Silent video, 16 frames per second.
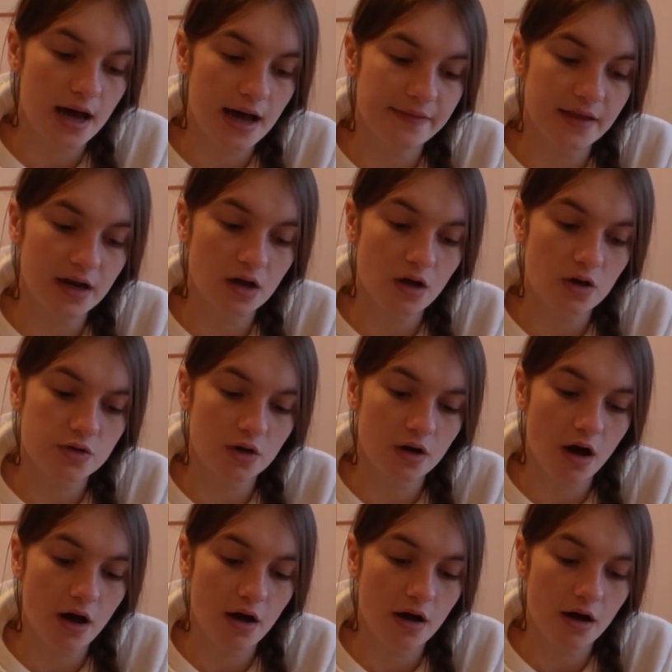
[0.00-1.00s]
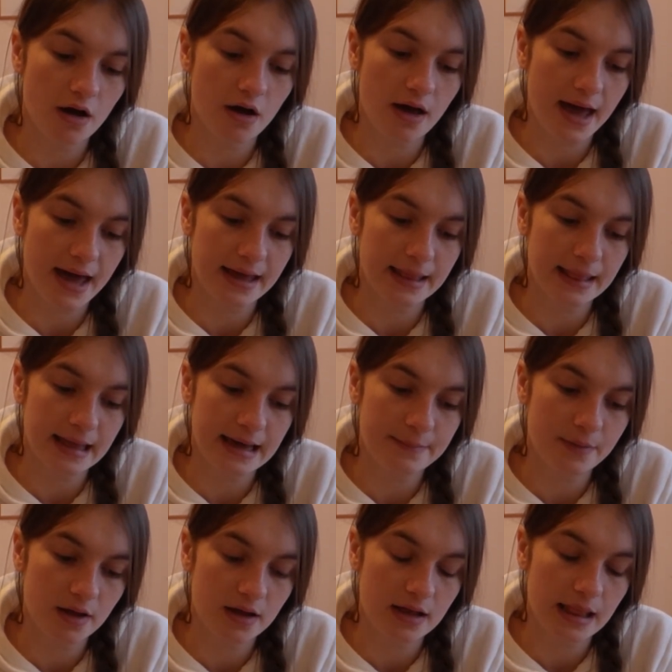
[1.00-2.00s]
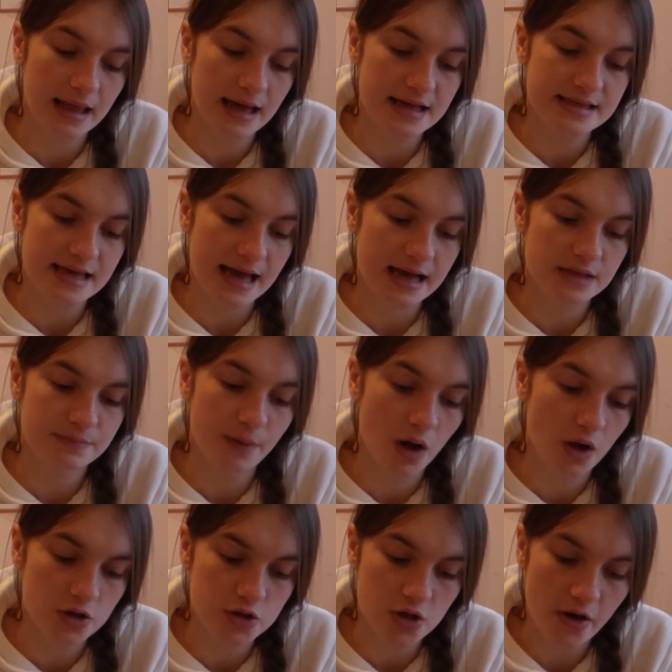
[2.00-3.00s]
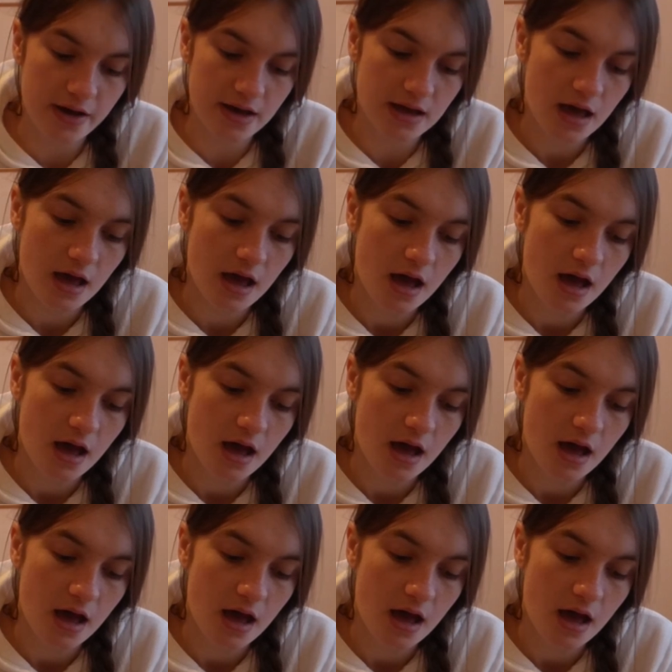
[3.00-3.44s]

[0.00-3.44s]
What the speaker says: and then I also got her a latex ball toy,